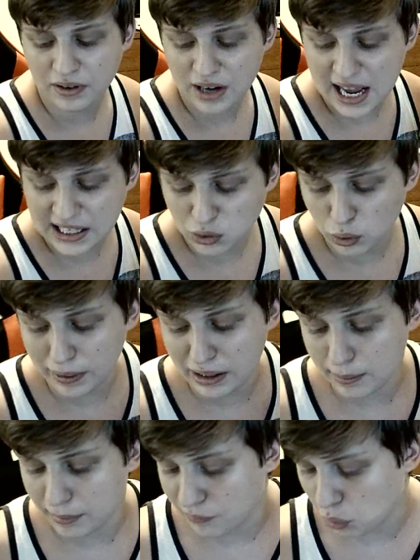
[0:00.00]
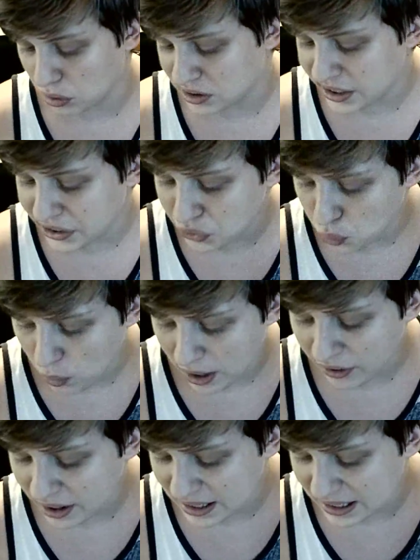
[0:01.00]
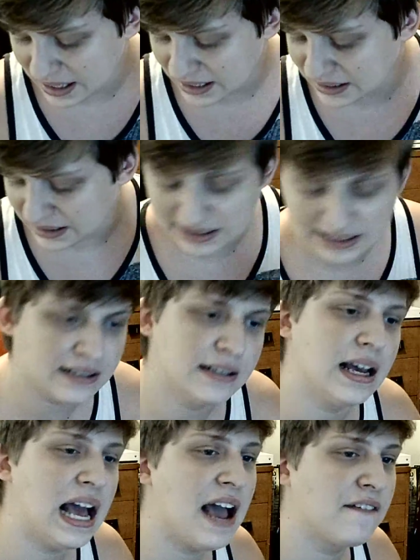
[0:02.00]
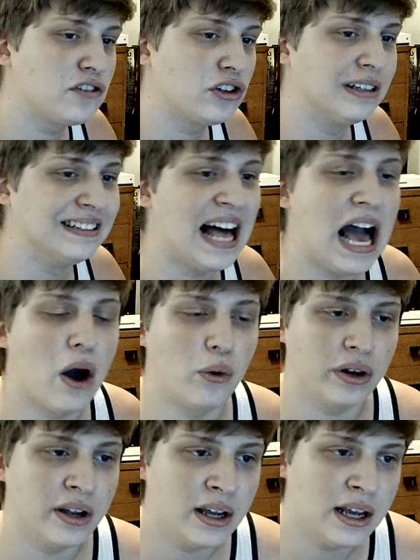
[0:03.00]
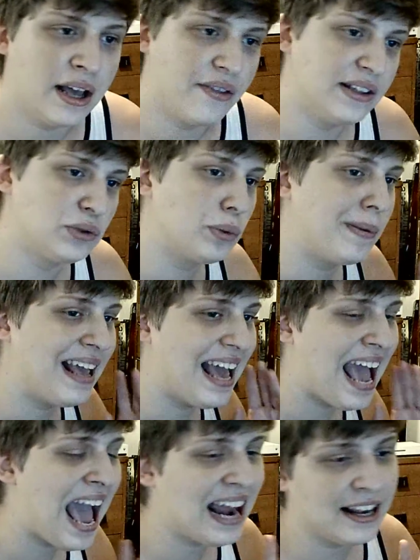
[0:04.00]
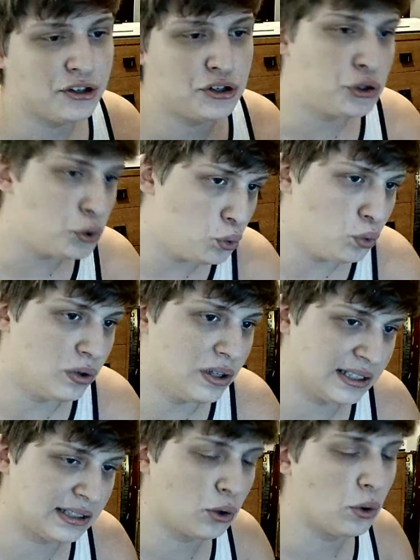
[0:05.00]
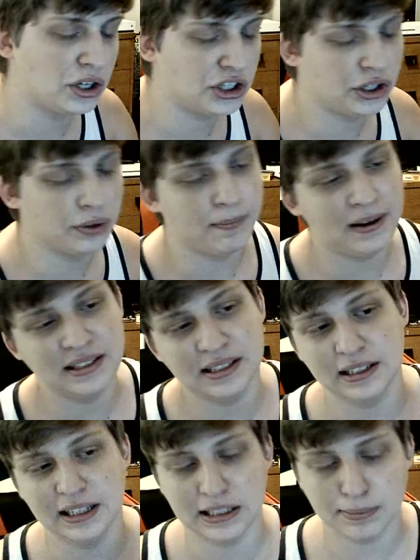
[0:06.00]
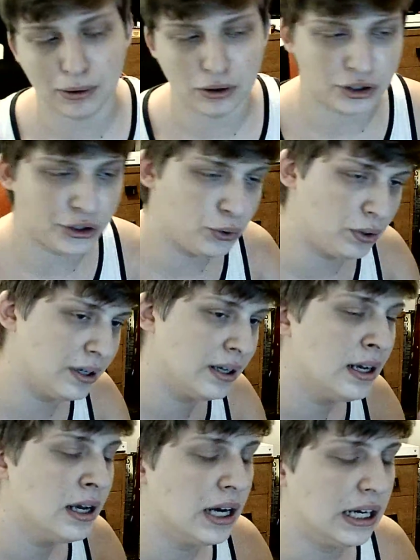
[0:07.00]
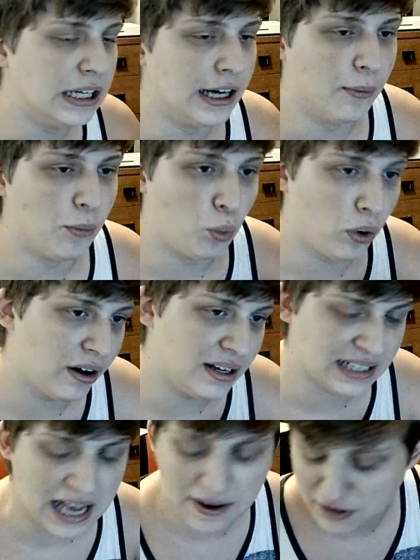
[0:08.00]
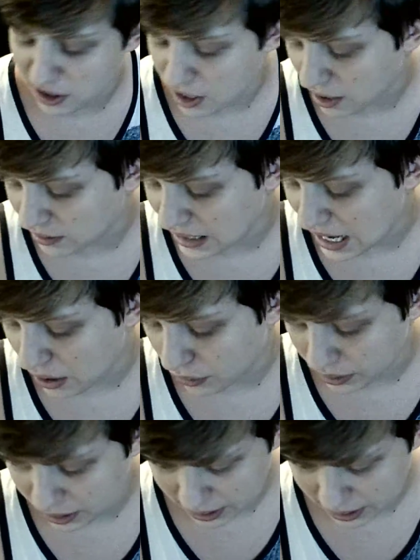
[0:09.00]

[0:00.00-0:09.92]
Next would be number 14, where isn't afternoon allowed? This would be added to this question. Basically, it's part 2 it. Where is after not allowed?